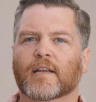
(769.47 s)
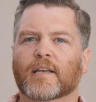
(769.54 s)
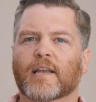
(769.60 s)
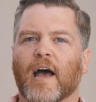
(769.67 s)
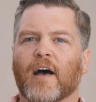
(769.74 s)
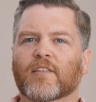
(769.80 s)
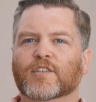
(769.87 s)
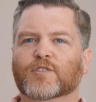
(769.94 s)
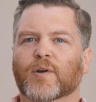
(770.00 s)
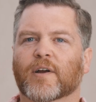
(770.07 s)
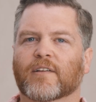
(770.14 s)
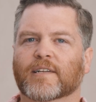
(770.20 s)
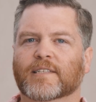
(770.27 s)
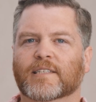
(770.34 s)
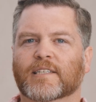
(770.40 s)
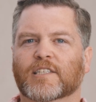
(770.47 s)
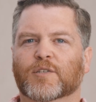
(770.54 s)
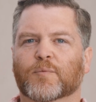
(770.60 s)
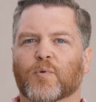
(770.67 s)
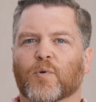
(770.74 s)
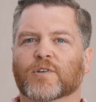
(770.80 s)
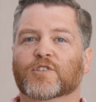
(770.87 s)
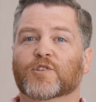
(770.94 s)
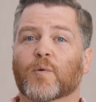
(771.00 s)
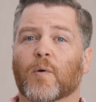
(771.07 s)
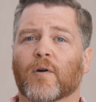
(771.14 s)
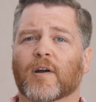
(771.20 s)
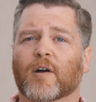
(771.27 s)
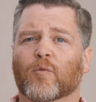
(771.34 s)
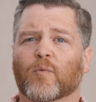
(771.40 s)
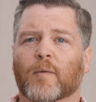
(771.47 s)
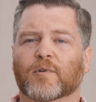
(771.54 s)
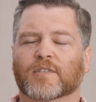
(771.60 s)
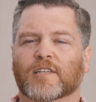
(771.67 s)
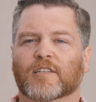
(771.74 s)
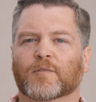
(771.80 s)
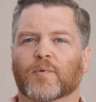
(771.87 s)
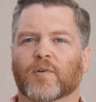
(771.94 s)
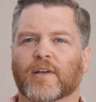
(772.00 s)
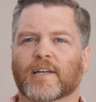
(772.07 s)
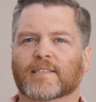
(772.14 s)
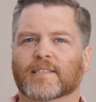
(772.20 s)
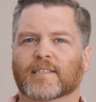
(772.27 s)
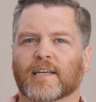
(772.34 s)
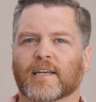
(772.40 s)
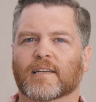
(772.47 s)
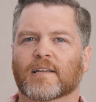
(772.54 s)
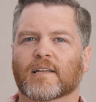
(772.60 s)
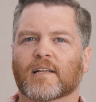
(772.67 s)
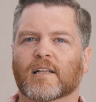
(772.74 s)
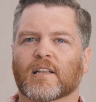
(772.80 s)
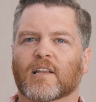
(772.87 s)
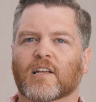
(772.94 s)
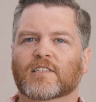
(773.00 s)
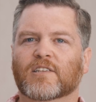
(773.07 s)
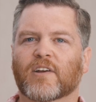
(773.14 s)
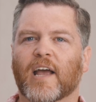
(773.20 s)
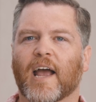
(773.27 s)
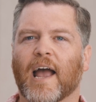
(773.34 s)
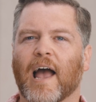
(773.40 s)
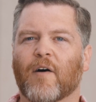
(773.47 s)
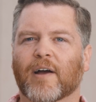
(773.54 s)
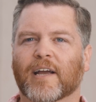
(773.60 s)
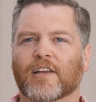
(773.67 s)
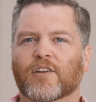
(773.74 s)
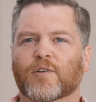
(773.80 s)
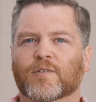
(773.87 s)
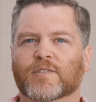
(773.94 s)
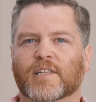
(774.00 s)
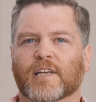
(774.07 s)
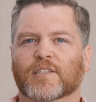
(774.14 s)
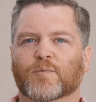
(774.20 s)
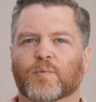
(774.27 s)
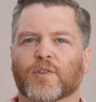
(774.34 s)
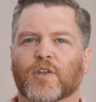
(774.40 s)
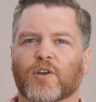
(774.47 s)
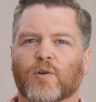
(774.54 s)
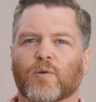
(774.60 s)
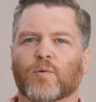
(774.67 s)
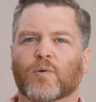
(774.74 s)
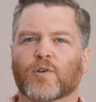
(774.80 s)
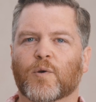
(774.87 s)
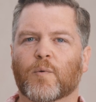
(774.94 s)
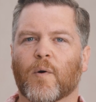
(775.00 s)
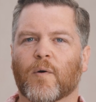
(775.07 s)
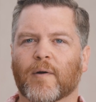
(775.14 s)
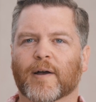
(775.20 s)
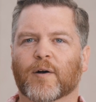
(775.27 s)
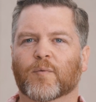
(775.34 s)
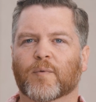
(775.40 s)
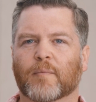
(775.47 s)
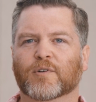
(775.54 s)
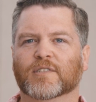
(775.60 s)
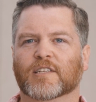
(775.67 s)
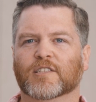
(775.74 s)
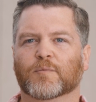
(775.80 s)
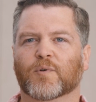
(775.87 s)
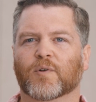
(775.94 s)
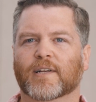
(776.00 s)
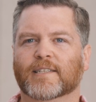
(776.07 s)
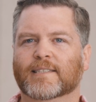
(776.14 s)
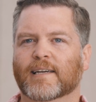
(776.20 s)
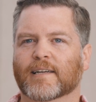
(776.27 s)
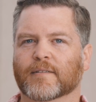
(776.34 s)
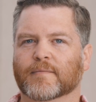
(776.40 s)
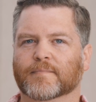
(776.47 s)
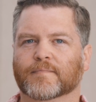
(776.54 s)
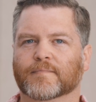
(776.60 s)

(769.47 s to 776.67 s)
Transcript: Now that Trail Entity supports U R L Representable Entity, let's look at how I can use this with a new U R L Representable Intent.